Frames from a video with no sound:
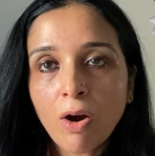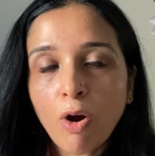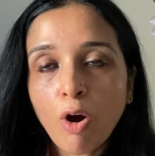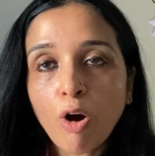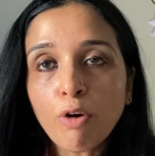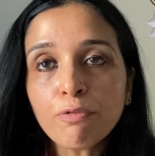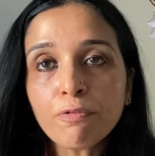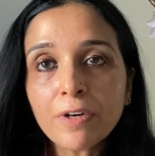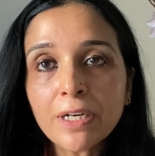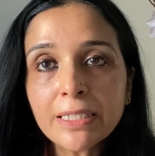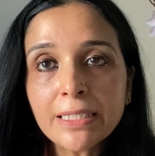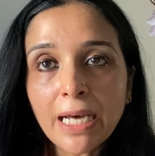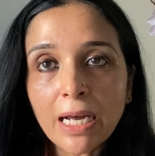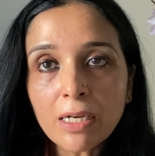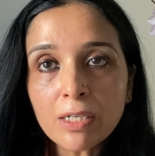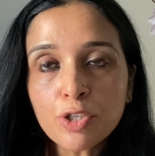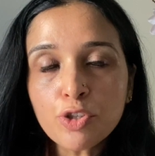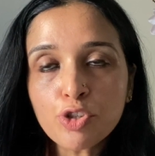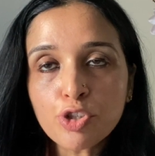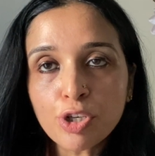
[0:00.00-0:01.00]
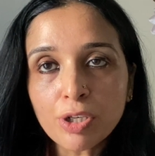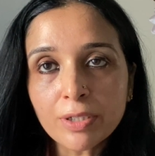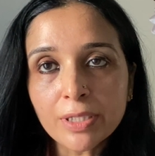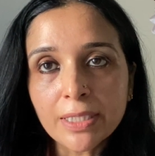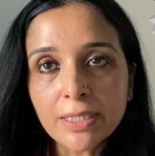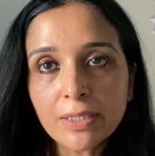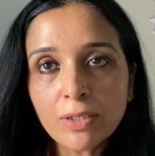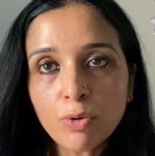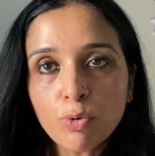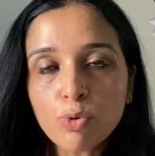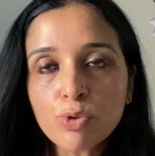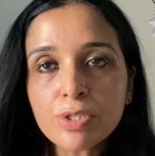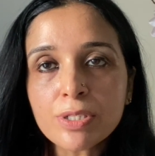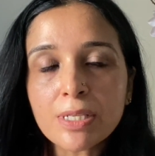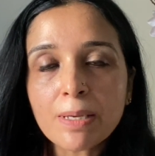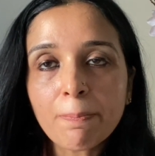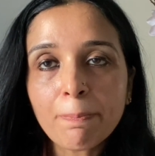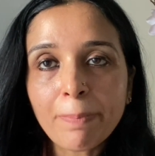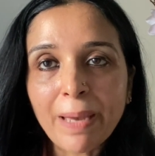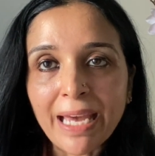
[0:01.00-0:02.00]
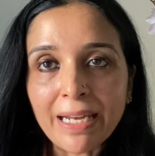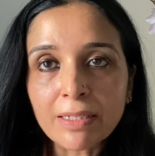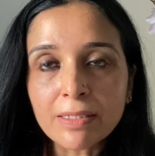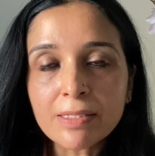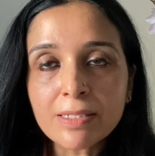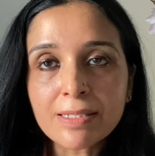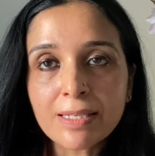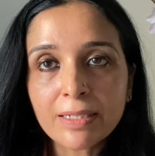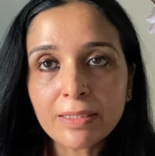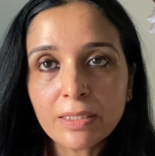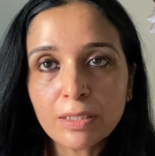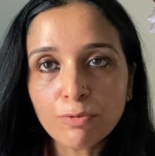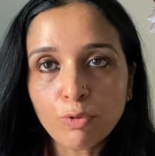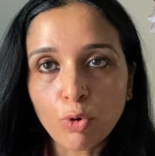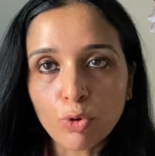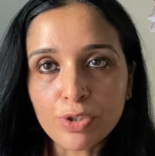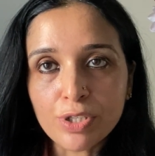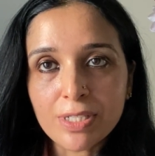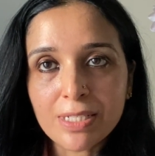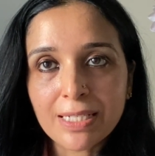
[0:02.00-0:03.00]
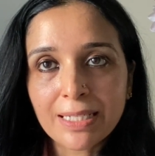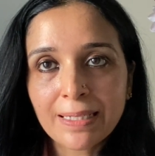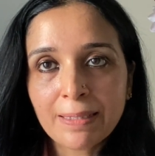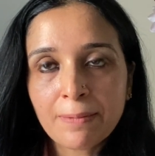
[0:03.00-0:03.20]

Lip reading: of adult children whose parents divorced.